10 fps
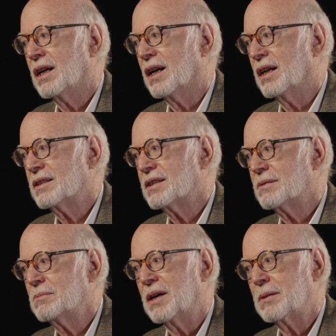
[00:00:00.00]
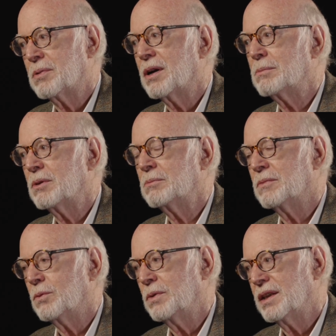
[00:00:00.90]
It's my problem
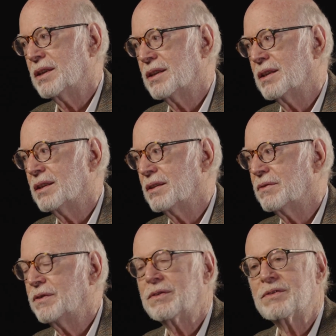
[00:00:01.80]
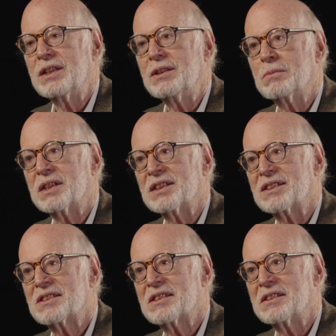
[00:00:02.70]
with the
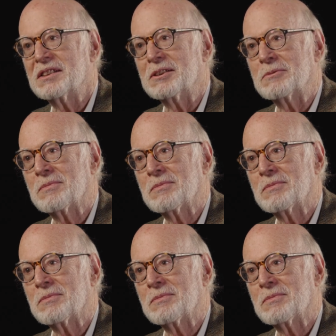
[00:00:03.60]
15-minute city.